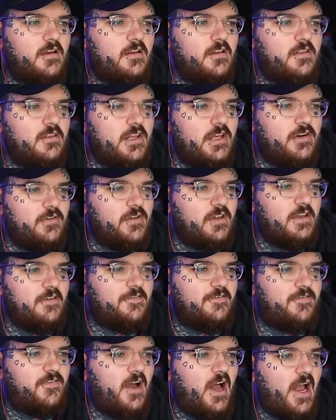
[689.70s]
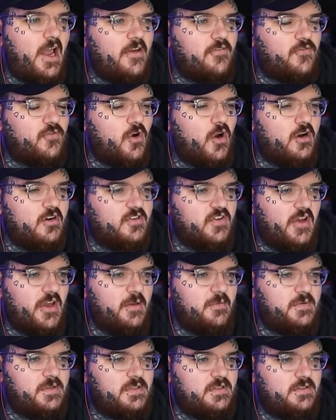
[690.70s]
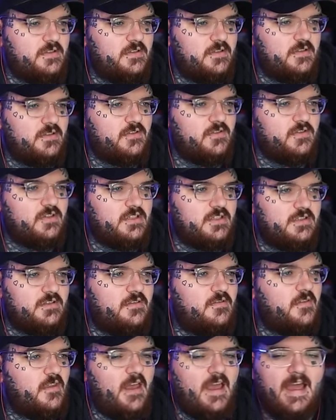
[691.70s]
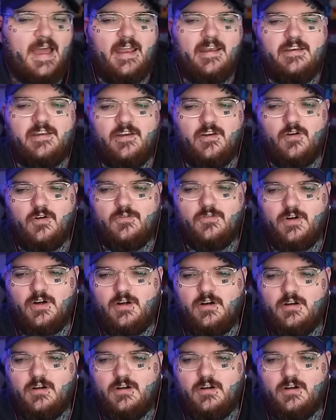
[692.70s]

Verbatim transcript: Literally five rock types just hand it over.